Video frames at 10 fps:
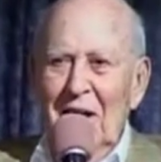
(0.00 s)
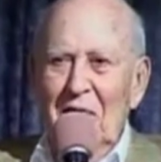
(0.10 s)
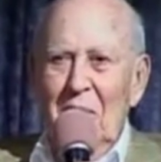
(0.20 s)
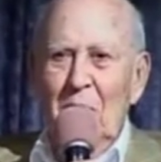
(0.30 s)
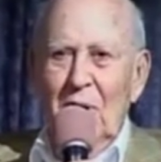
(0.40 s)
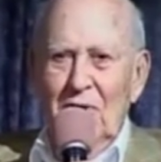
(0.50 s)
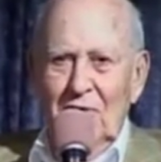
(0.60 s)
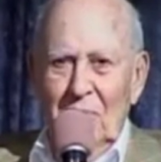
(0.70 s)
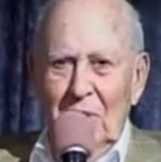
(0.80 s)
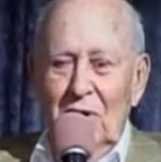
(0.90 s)
the
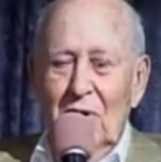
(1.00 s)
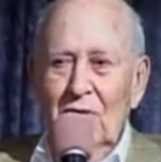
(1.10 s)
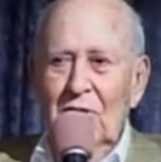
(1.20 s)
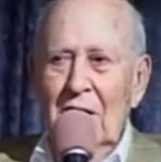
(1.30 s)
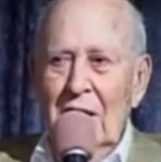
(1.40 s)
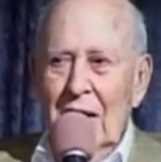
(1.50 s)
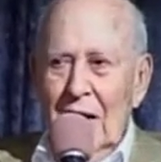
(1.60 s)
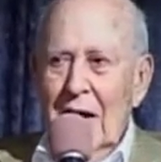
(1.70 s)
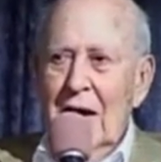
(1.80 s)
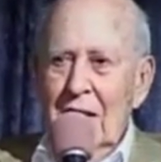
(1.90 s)
person, because
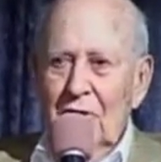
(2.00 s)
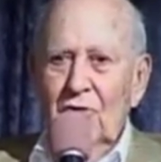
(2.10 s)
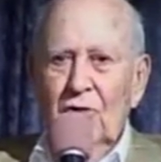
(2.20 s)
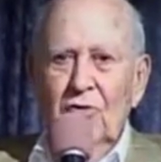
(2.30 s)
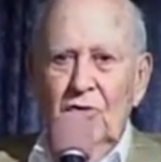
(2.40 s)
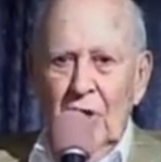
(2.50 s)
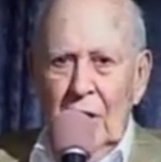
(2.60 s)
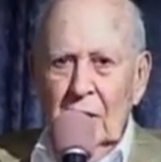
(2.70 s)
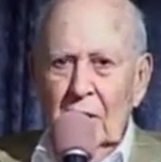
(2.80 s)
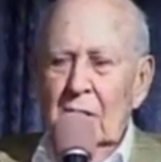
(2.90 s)
he is the
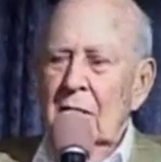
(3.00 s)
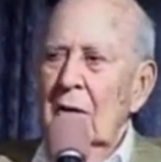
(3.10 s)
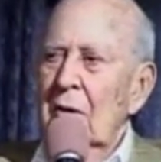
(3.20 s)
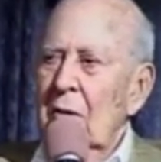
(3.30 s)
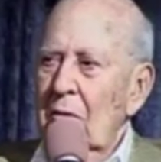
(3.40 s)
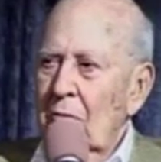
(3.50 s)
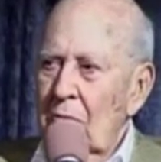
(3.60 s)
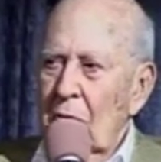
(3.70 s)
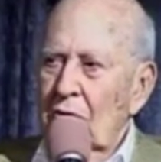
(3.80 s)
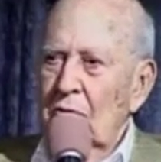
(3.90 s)
single
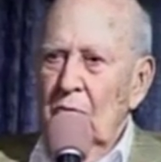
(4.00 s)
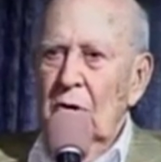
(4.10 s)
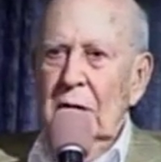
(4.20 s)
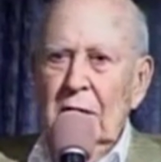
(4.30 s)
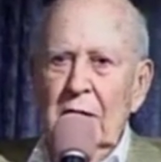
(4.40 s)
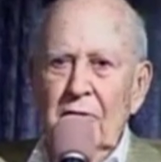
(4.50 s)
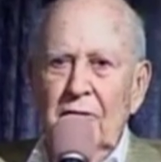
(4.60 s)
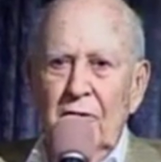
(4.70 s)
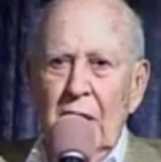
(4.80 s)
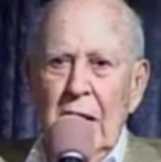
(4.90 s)
most brilliantly
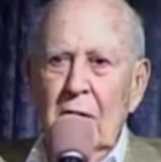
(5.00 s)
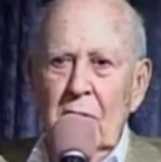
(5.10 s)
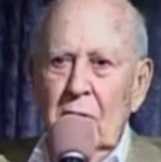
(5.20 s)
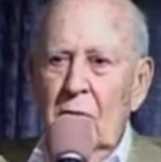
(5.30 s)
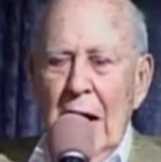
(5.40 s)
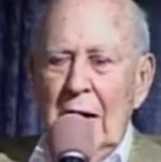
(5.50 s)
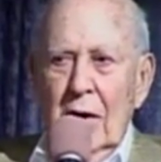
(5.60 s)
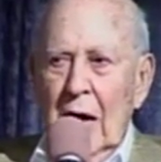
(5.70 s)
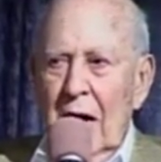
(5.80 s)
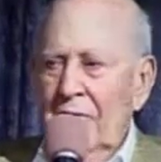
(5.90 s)
funny
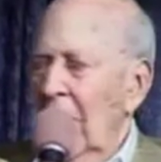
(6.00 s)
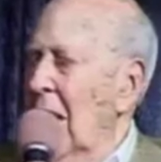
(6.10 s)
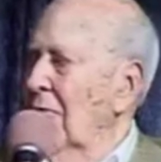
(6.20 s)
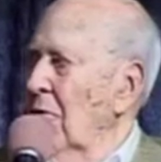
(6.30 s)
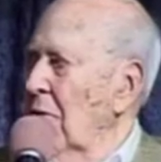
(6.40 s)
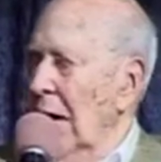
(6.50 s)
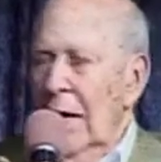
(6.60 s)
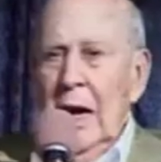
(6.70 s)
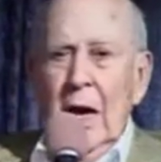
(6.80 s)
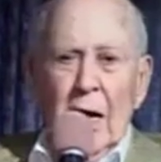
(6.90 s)
writer I've ever
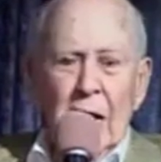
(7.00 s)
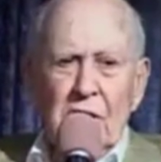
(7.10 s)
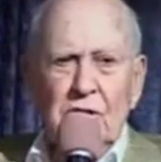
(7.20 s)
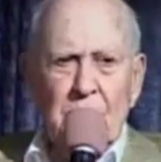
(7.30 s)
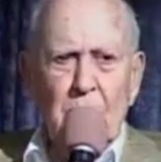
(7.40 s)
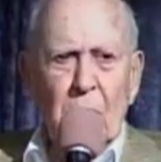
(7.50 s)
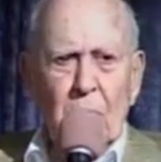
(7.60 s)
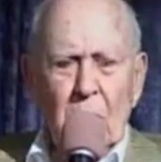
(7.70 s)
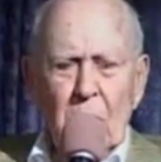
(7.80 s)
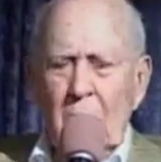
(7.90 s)
read.
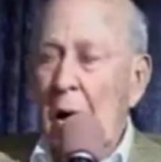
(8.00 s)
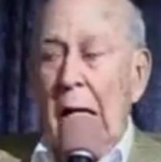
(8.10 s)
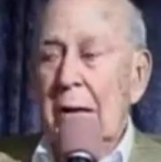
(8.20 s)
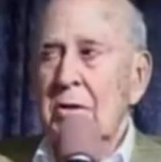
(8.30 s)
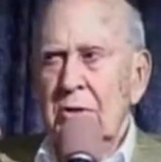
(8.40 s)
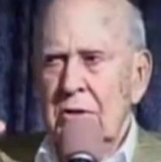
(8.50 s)
And